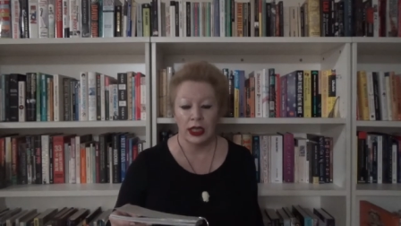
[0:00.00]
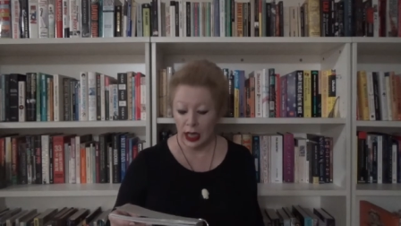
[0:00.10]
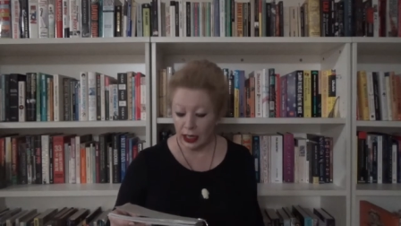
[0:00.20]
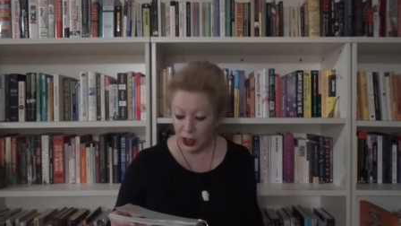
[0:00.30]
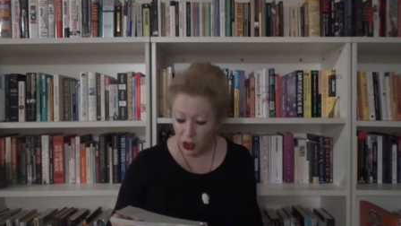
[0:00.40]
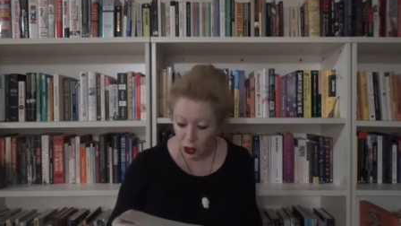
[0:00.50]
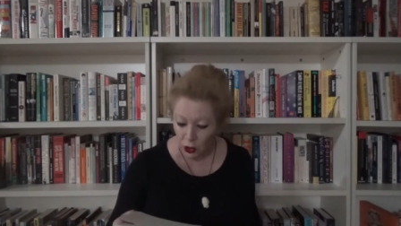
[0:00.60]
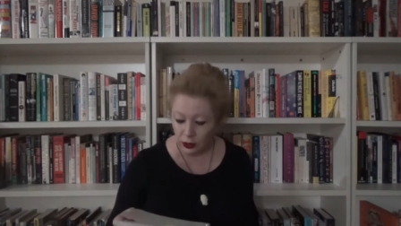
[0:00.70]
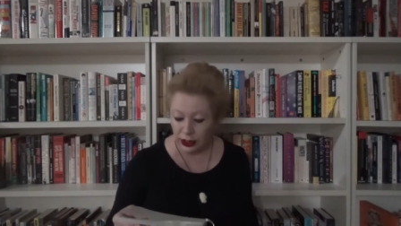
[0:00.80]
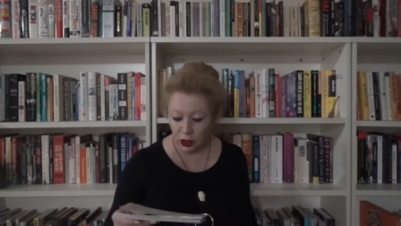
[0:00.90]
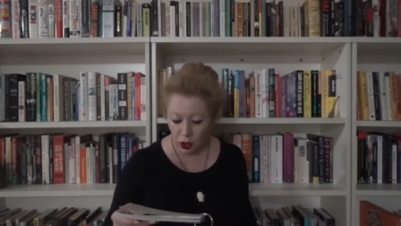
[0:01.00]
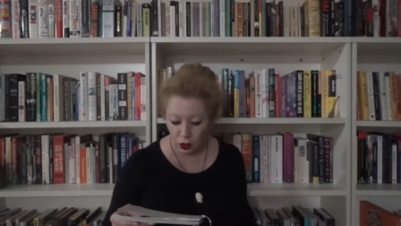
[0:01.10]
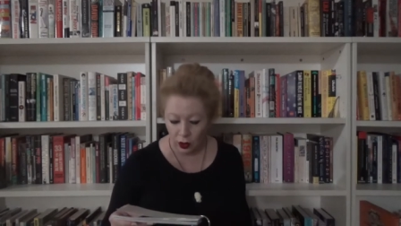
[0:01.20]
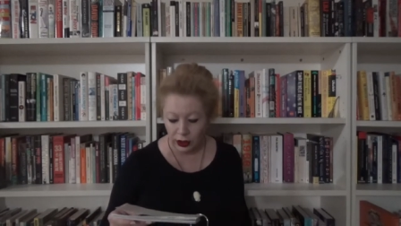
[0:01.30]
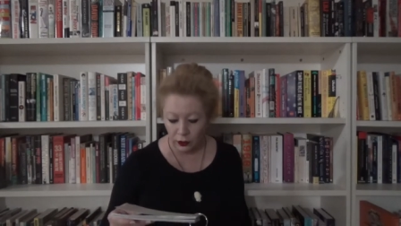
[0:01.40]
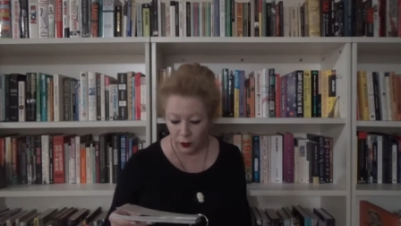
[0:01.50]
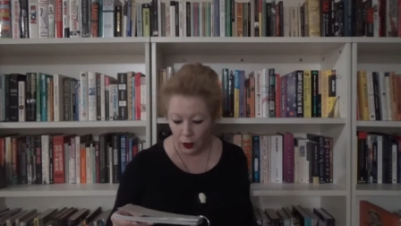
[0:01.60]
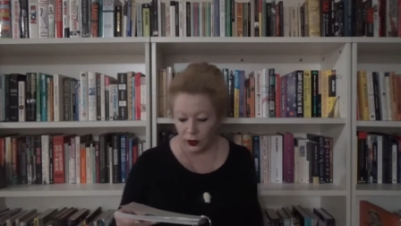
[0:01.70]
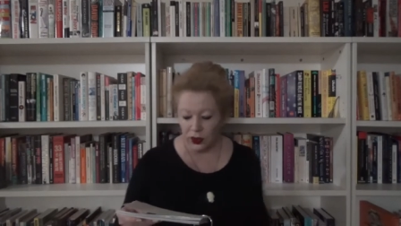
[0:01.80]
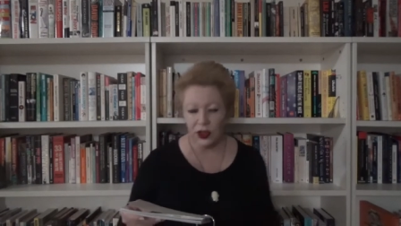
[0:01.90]
and they're certainly destroying your
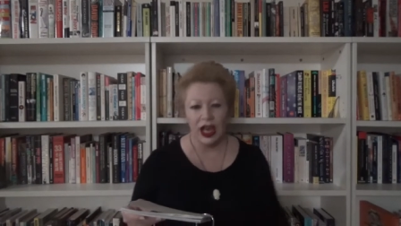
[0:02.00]
focus.